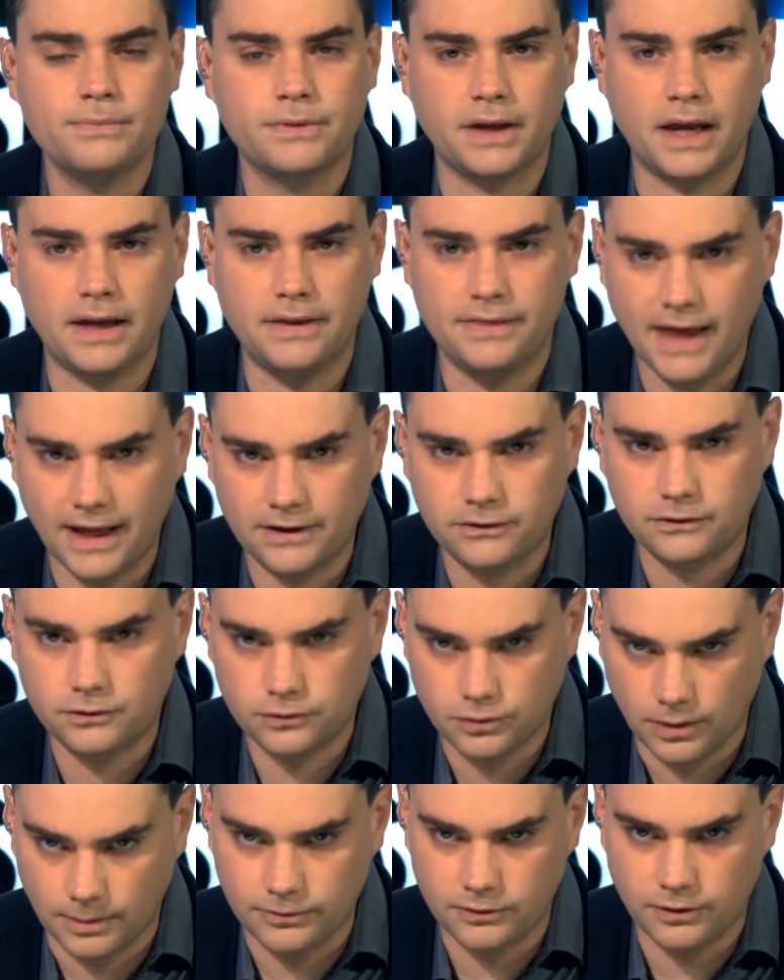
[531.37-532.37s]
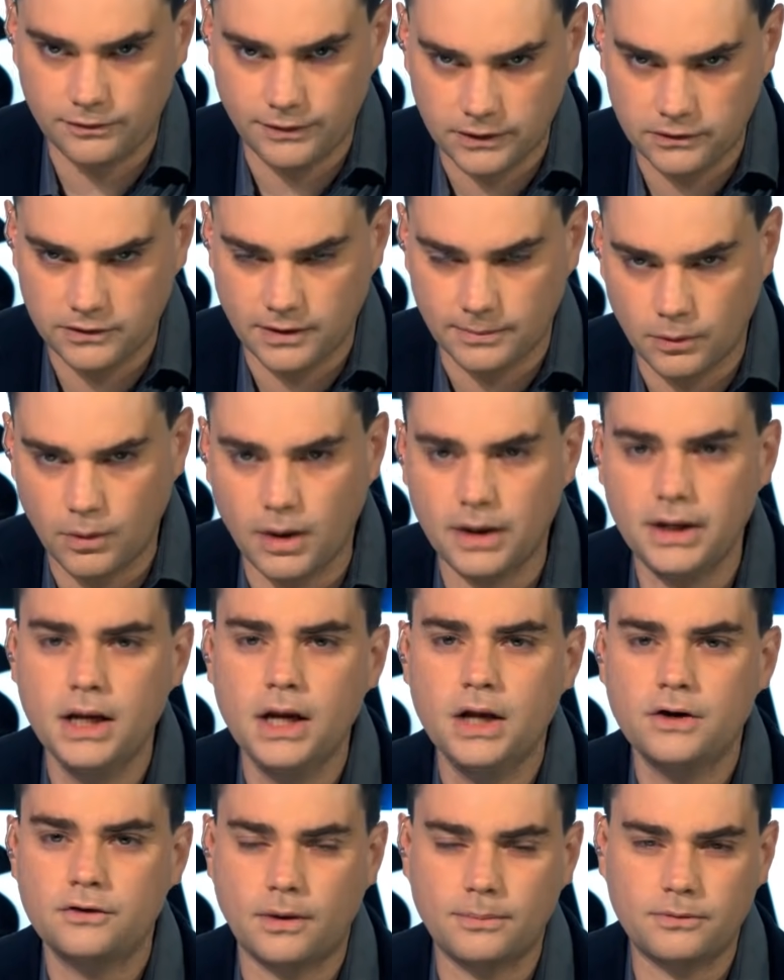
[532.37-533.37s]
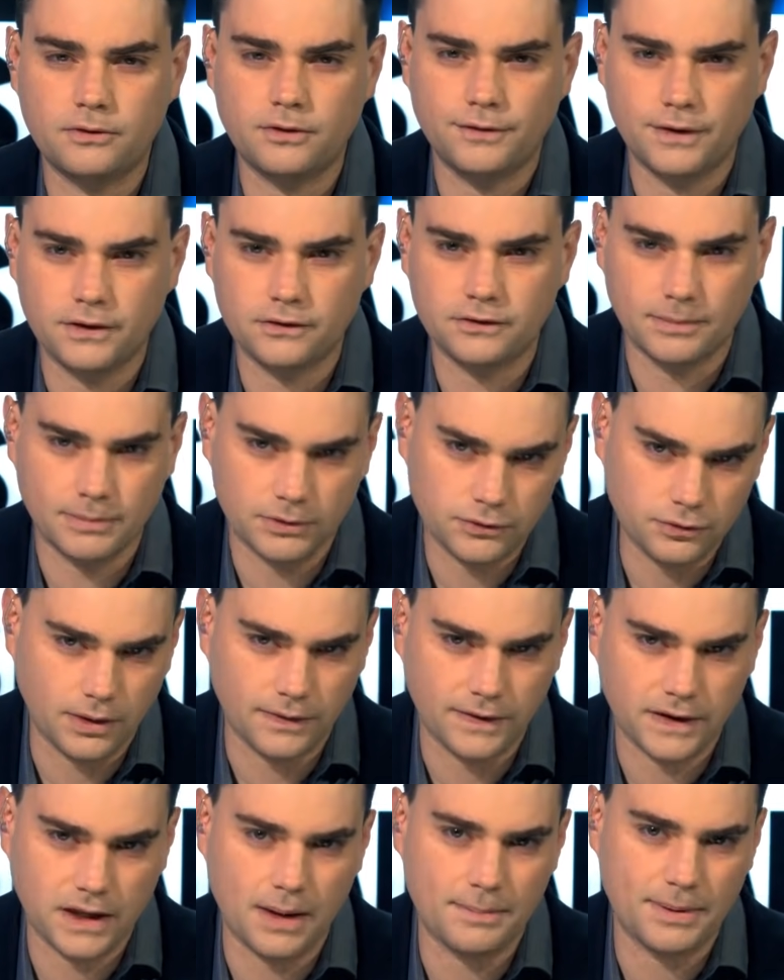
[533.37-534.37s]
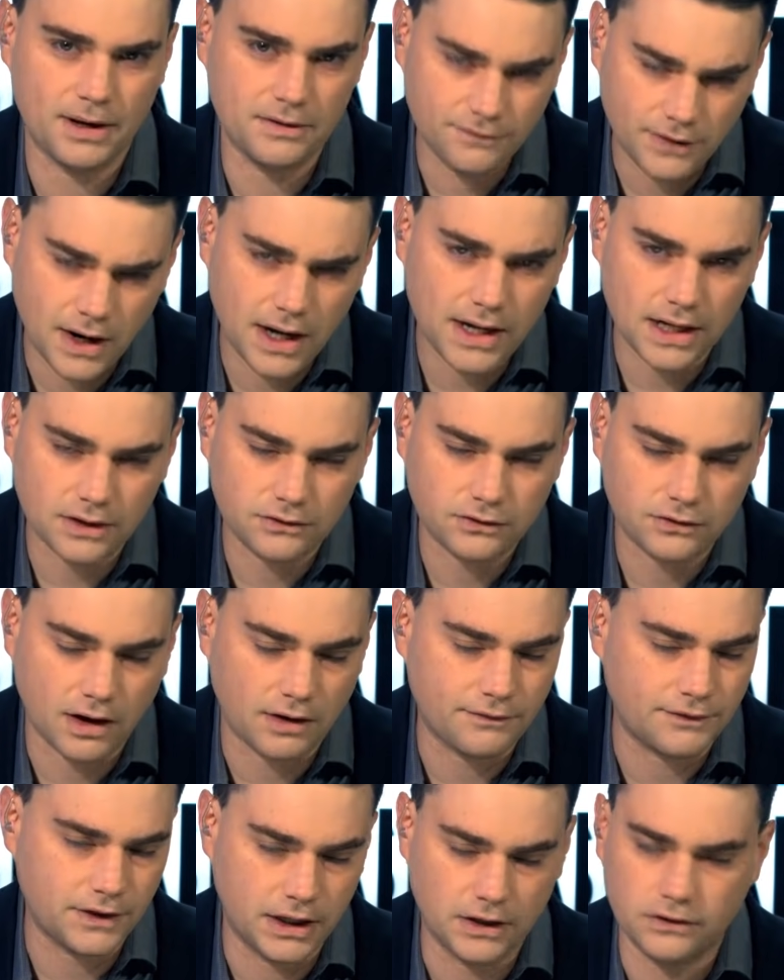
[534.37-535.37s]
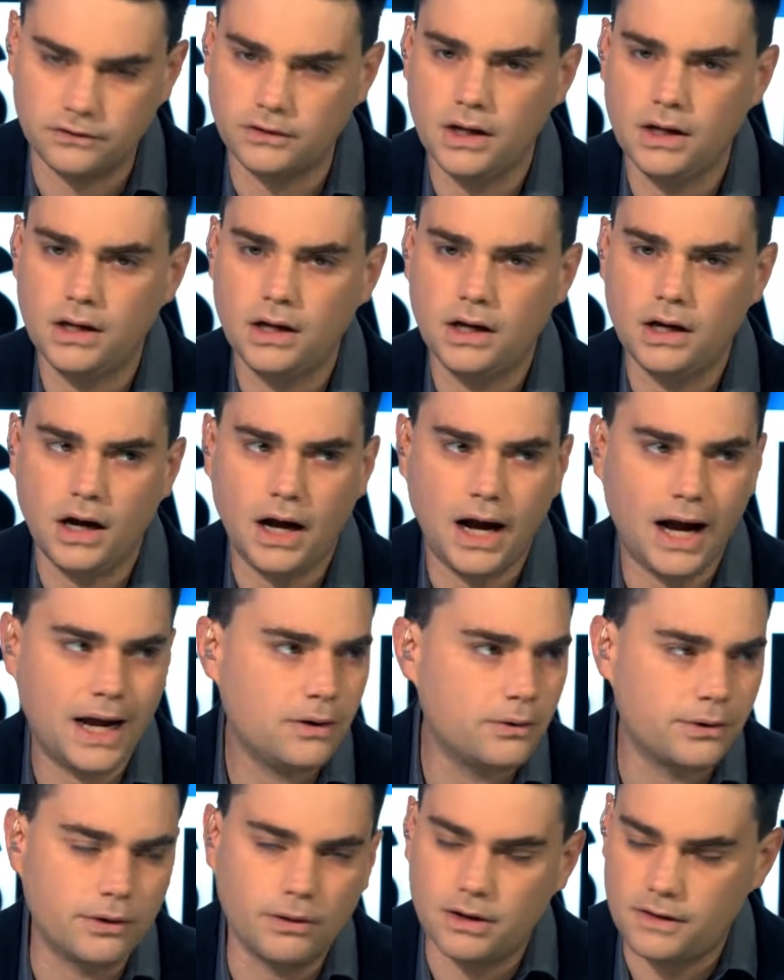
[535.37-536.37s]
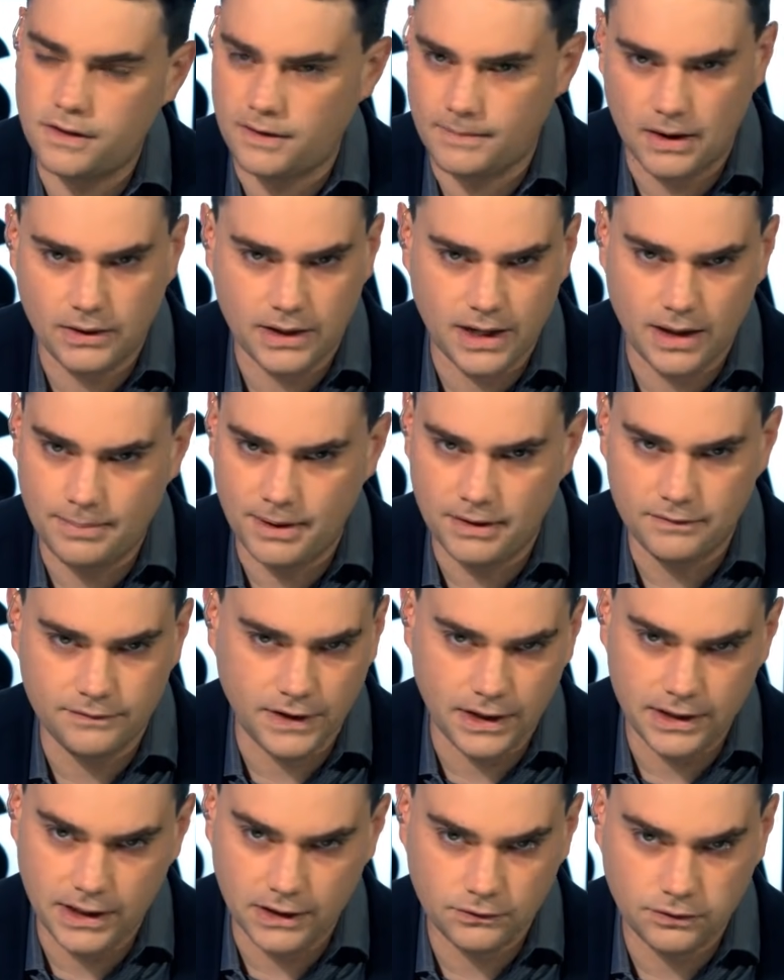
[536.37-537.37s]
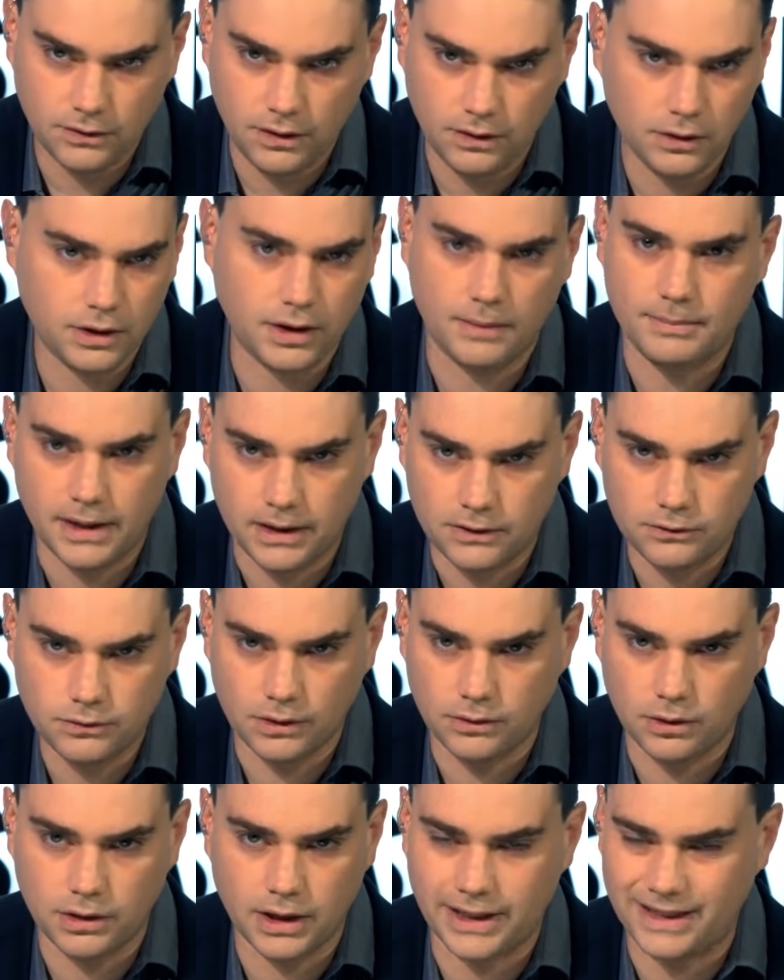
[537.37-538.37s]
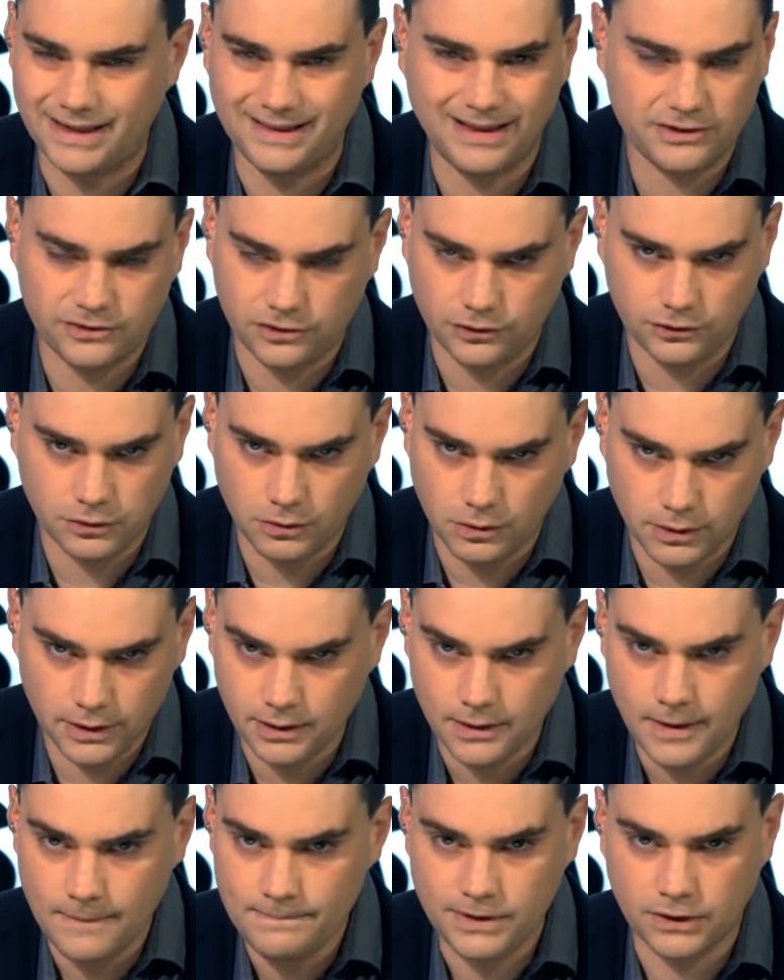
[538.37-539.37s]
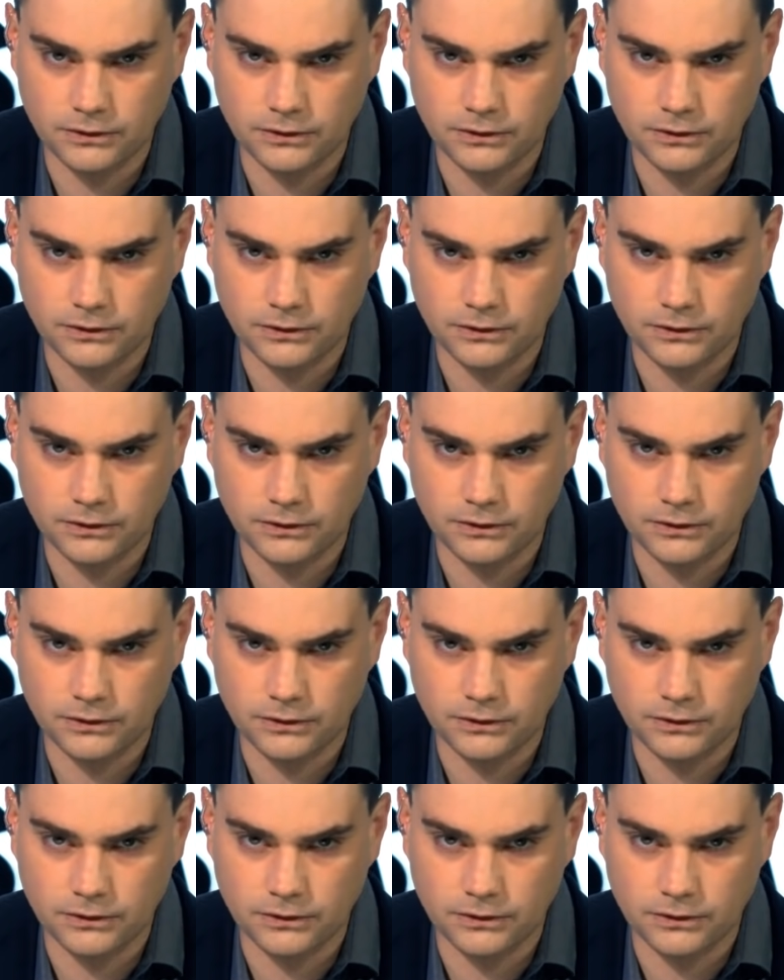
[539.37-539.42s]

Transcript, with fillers: Okay, that's Trump's defense number one. Trump's defense number two on the campaign finance stuff is I don't know anything about campaign finance law. Look at me. Do I look like an elections lawyer?